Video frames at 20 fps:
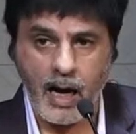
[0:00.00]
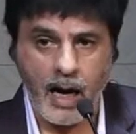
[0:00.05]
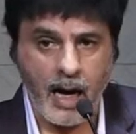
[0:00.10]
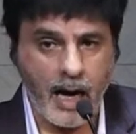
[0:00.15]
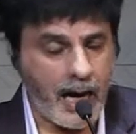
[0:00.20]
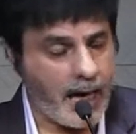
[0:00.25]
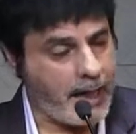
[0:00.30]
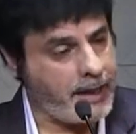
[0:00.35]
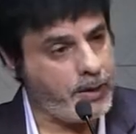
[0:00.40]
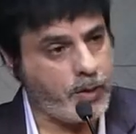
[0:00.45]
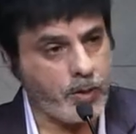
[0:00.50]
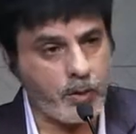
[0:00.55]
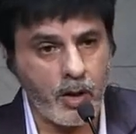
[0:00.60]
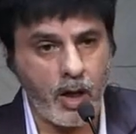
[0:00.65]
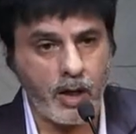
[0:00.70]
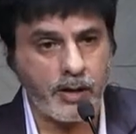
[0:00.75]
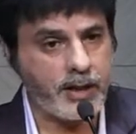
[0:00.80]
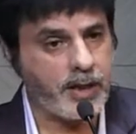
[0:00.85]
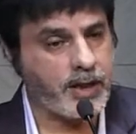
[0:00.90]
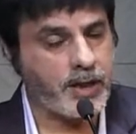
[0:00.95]
I do
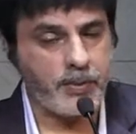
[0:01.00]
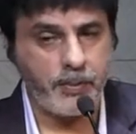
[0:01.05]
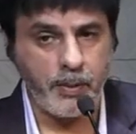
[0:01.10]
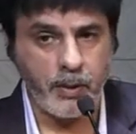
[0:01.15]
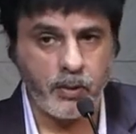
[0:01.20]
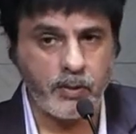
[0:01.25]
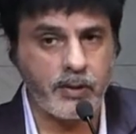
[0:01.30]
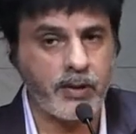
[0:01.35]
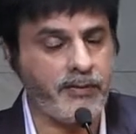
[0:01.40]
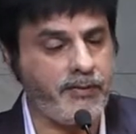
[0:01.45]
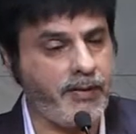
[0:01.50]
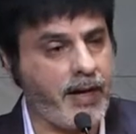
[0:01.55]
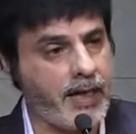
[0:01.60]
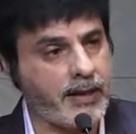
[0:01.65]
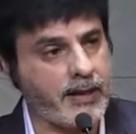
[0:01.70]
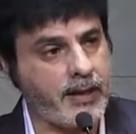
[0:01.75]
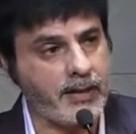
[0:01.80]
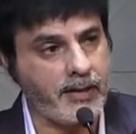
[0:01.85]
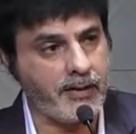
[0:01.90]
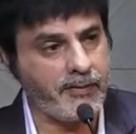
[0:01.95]
not dispute the fact
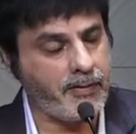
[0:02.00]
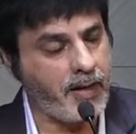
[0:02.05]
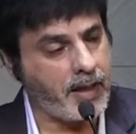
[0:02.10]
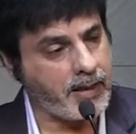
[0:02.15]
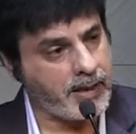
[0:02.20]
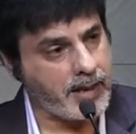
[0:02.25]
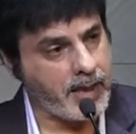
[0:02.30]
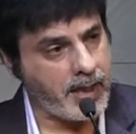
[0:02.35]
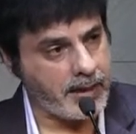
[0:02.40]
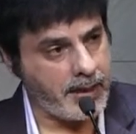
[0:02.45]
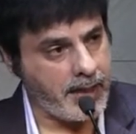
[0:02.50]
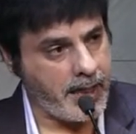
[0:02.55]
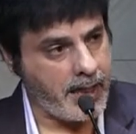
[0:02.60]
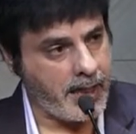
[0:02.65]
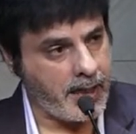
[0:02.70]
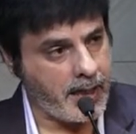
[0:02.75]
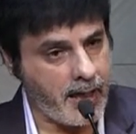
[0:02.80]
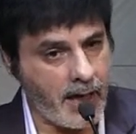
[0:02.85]
that the funds are there.